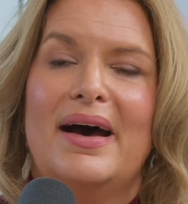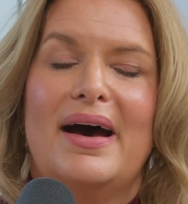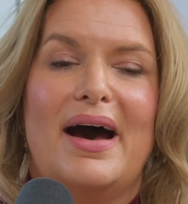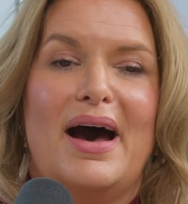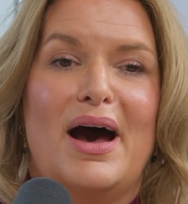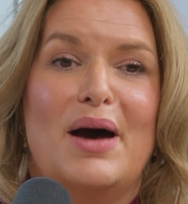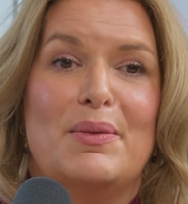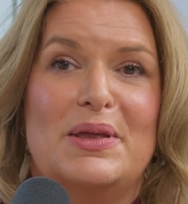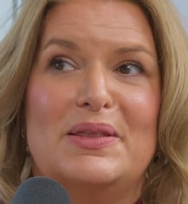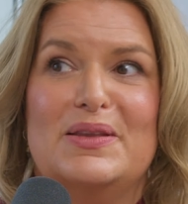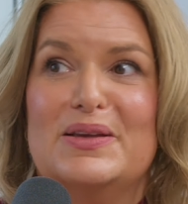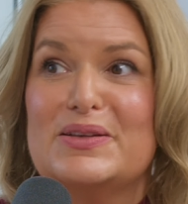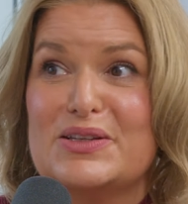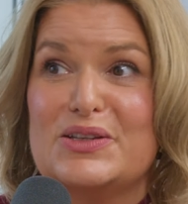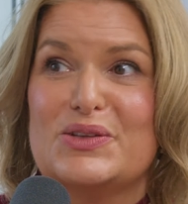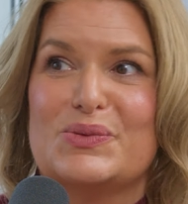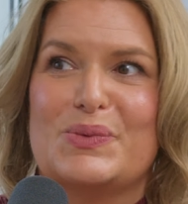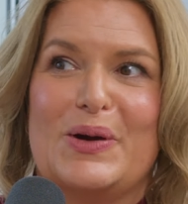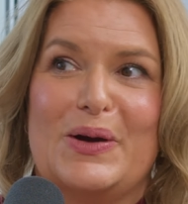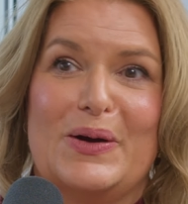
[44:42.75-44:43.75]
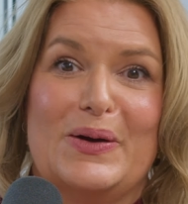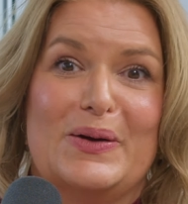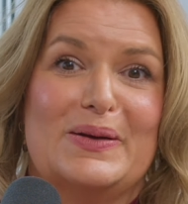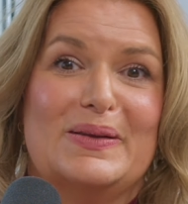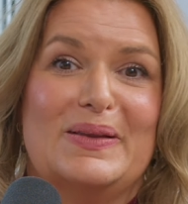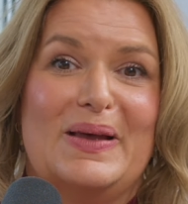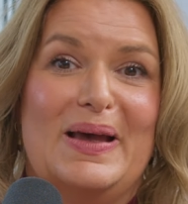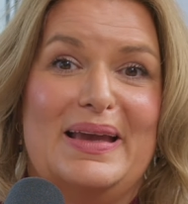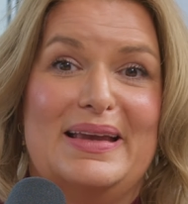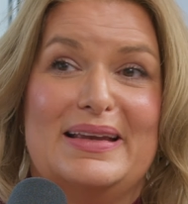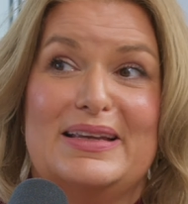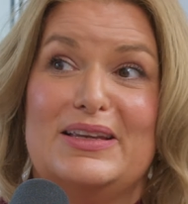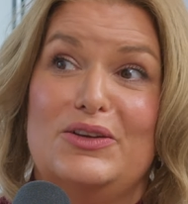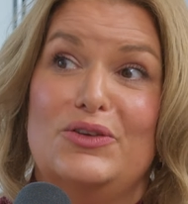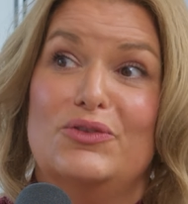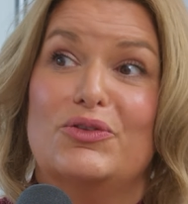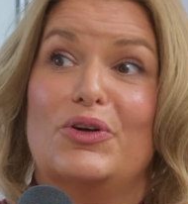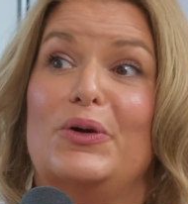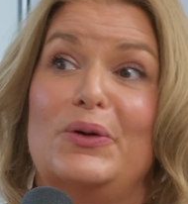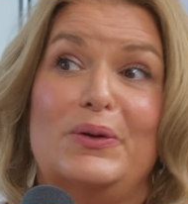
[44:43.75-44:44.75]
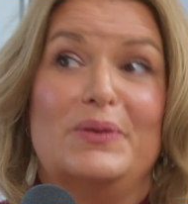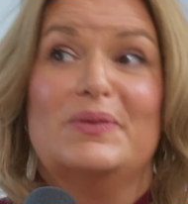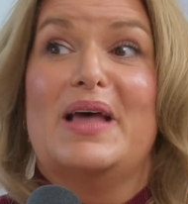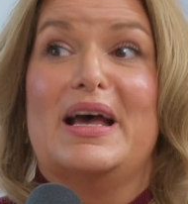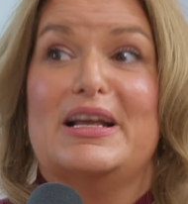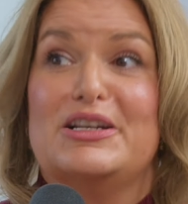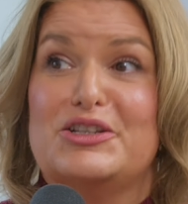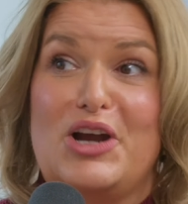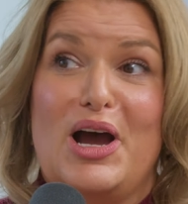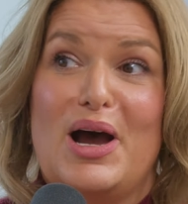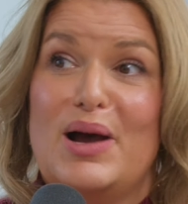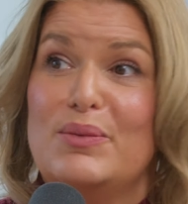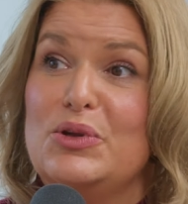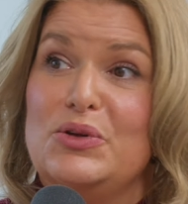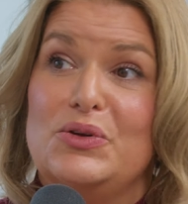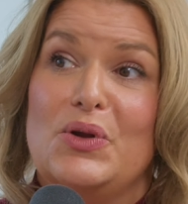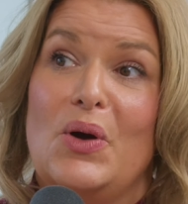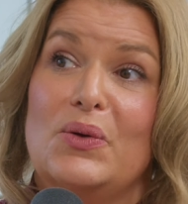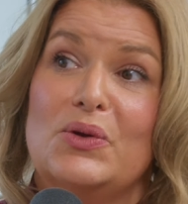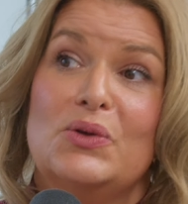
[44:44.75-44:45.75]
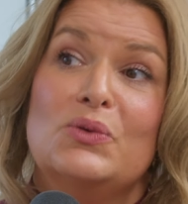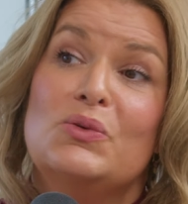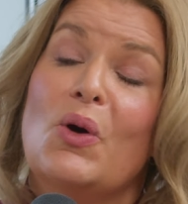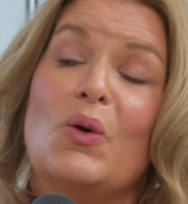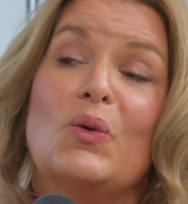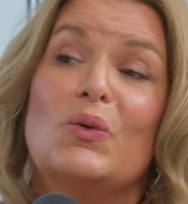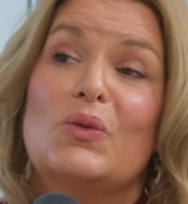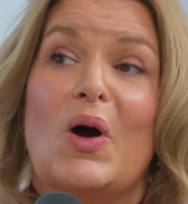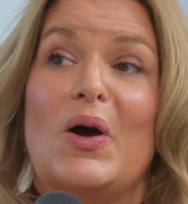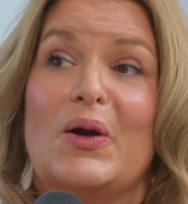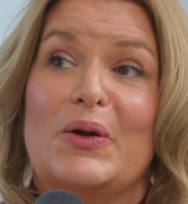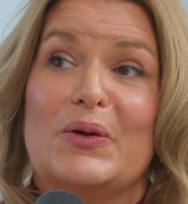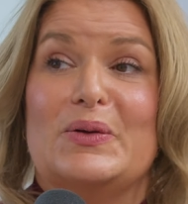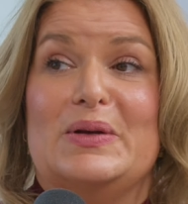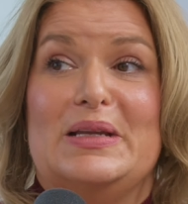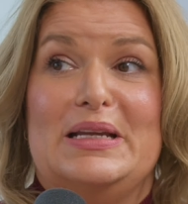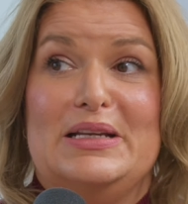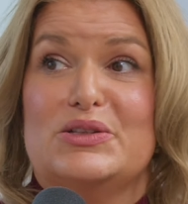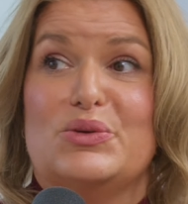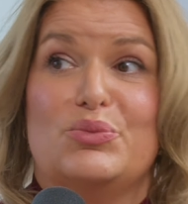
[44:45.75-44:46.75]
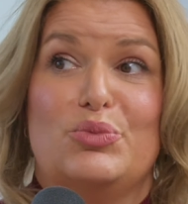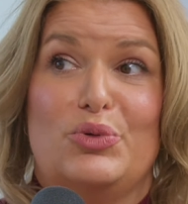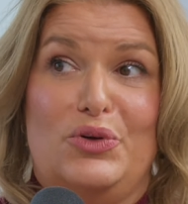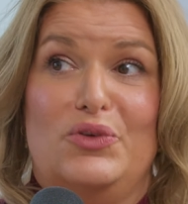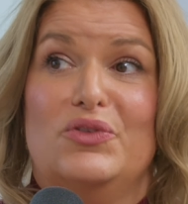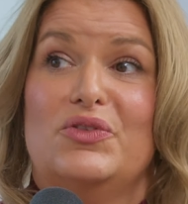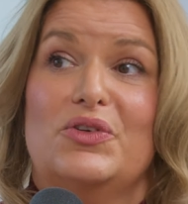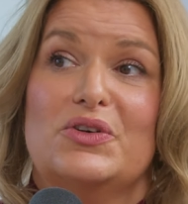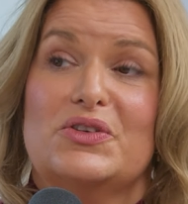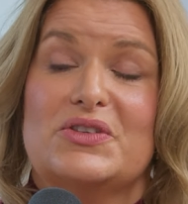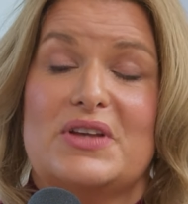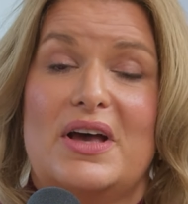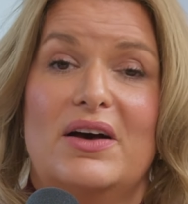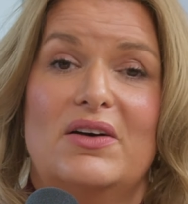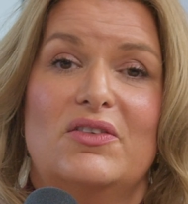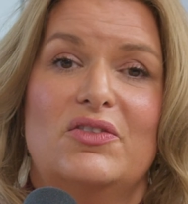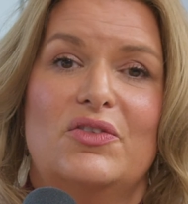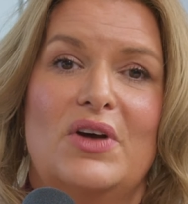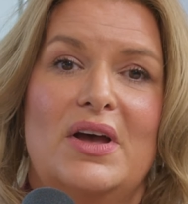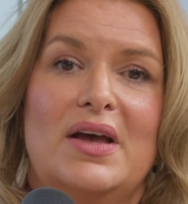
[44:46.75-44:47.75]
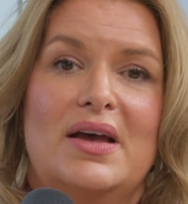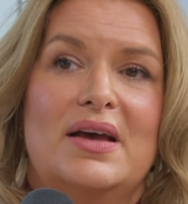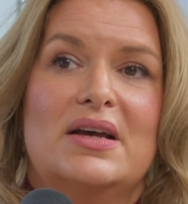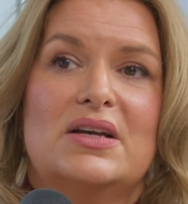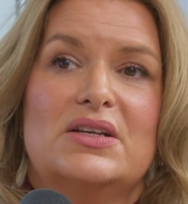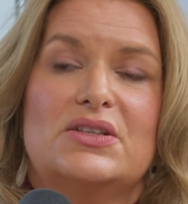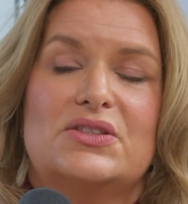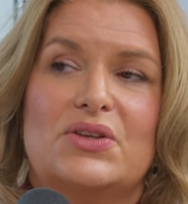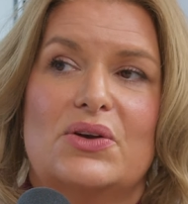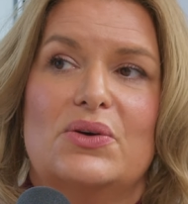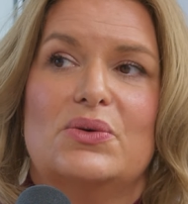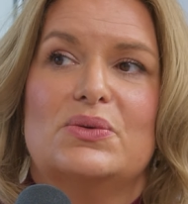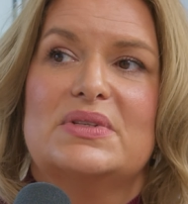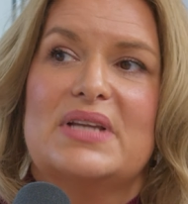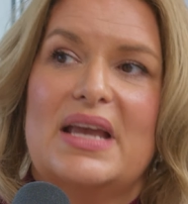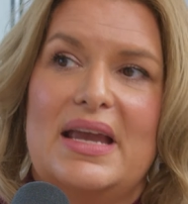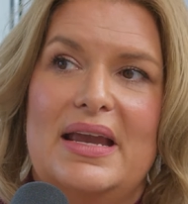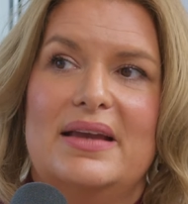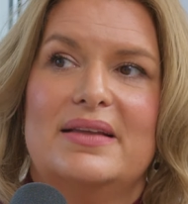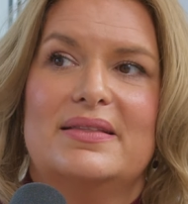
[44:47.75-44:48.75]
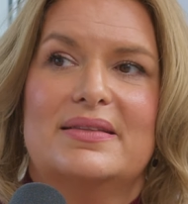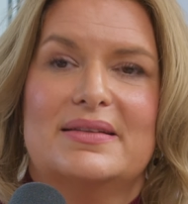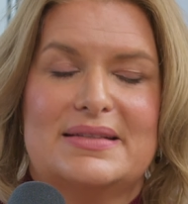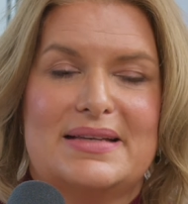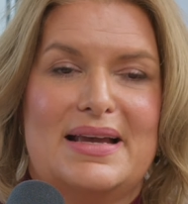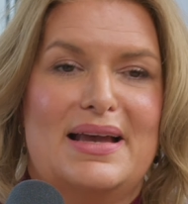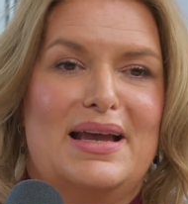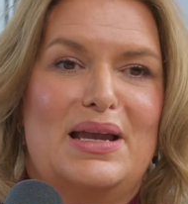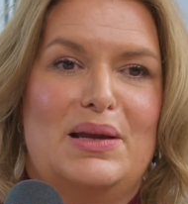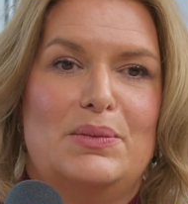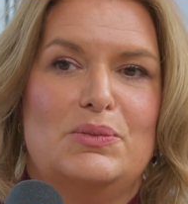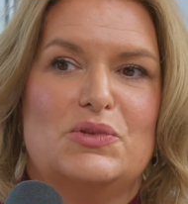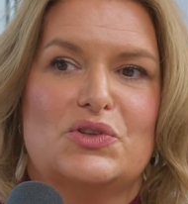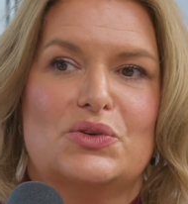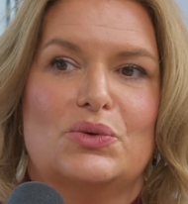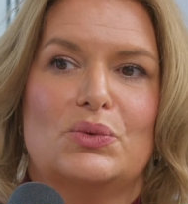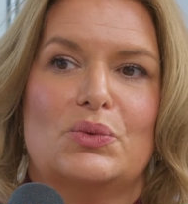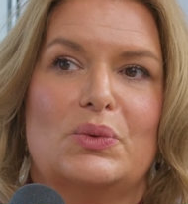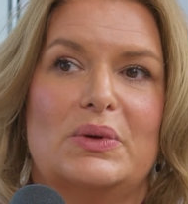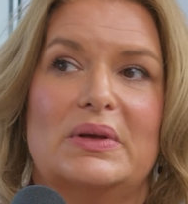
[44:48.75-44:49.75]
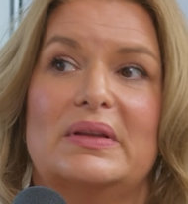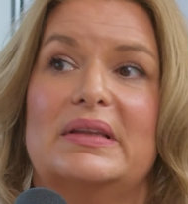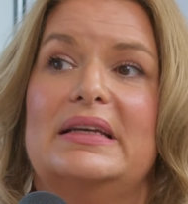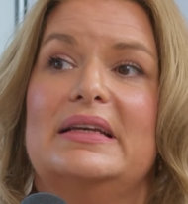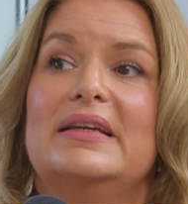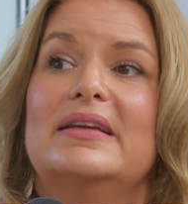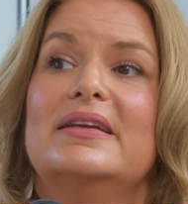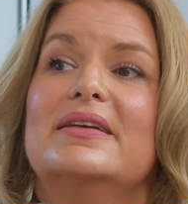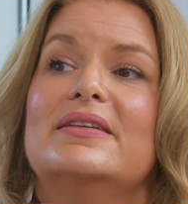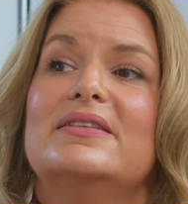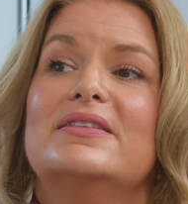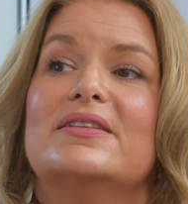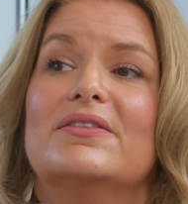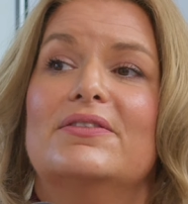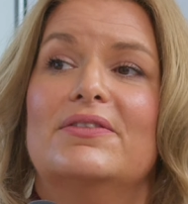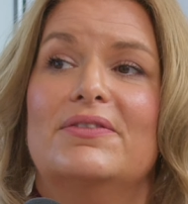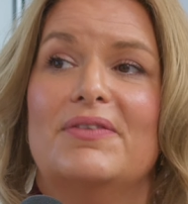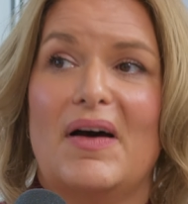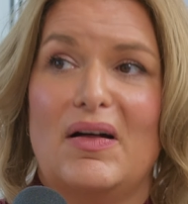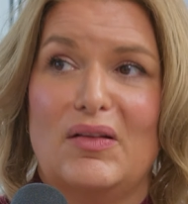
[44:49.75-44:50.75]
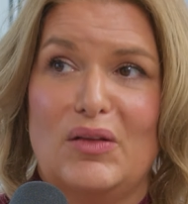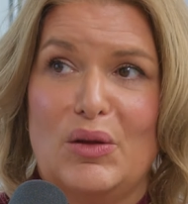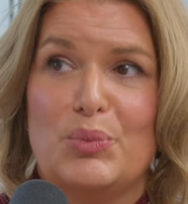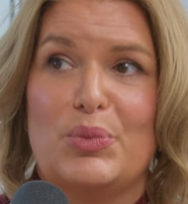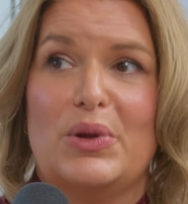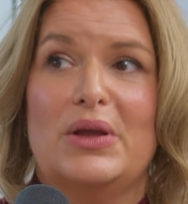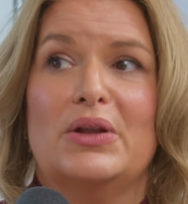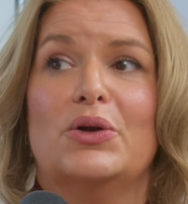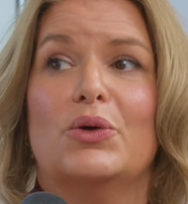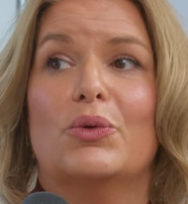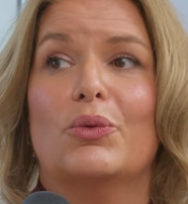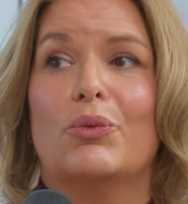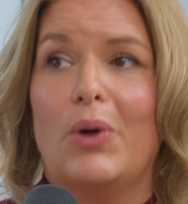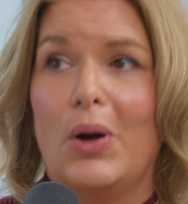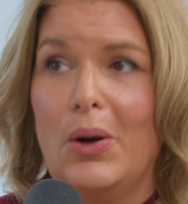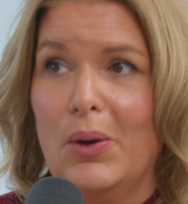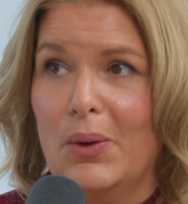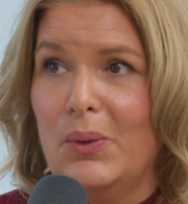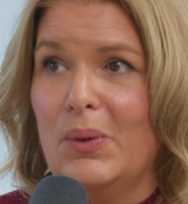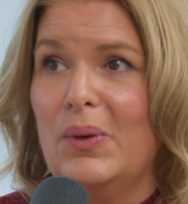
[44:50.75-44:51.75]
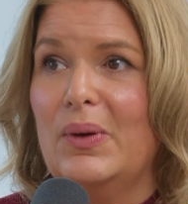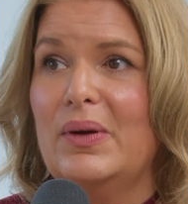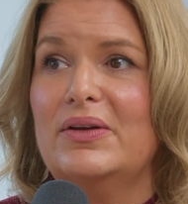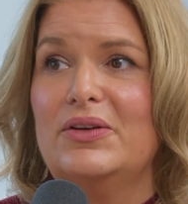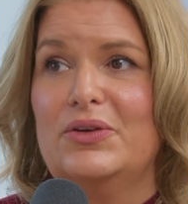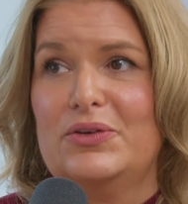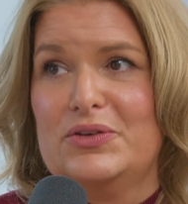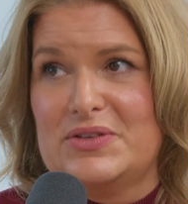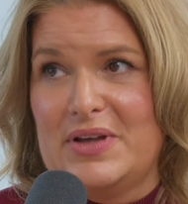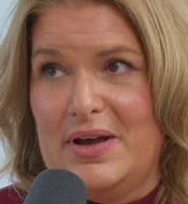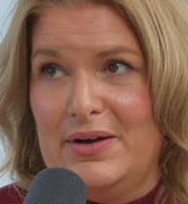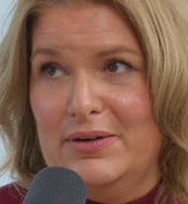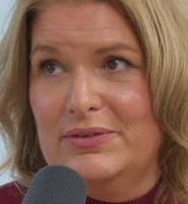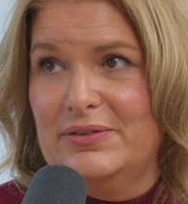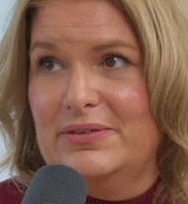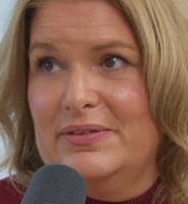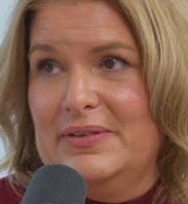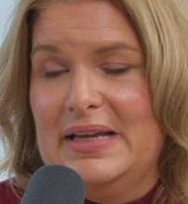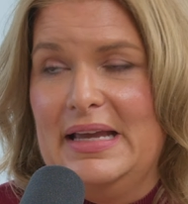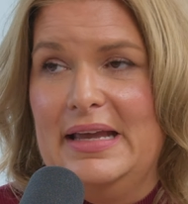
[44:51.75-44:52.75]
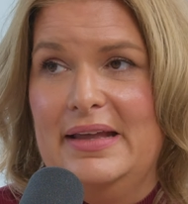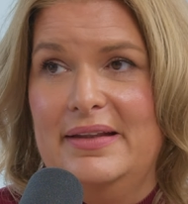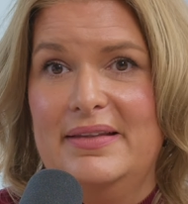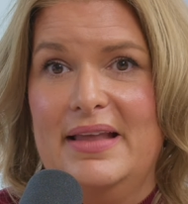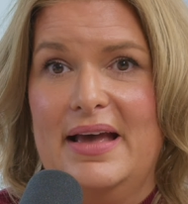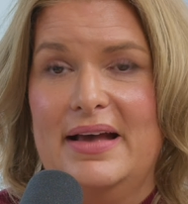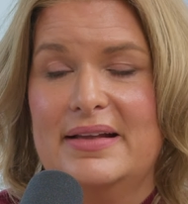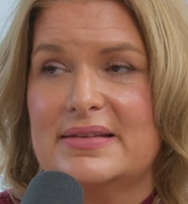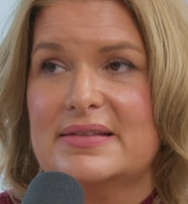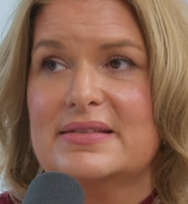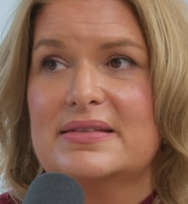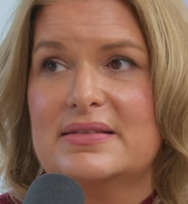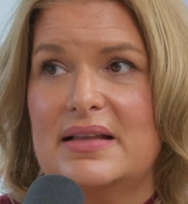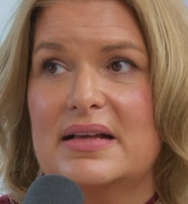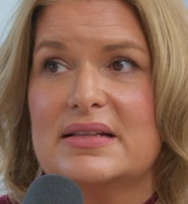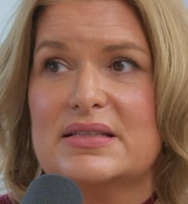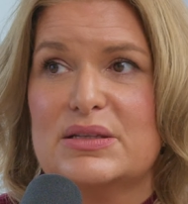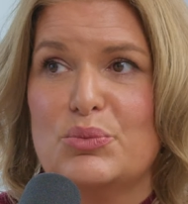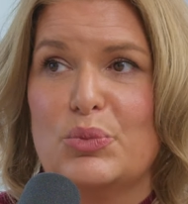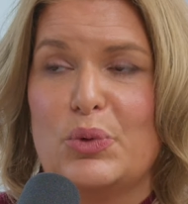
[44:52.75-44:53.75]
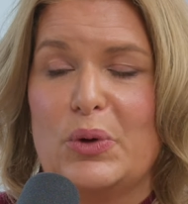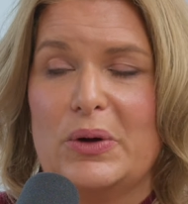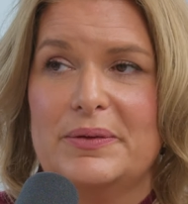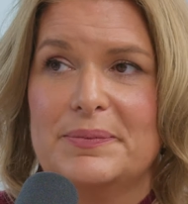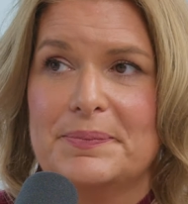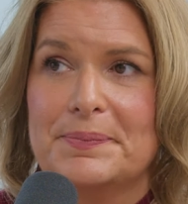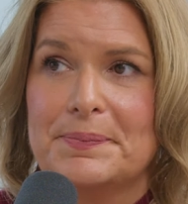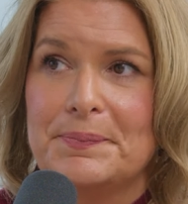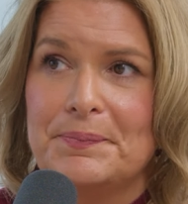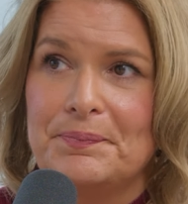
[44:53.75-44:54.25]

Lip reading: And this is where you've earned that job. You no longer need to prove yourself. So take the time to really develop and grow yourself. And that's important.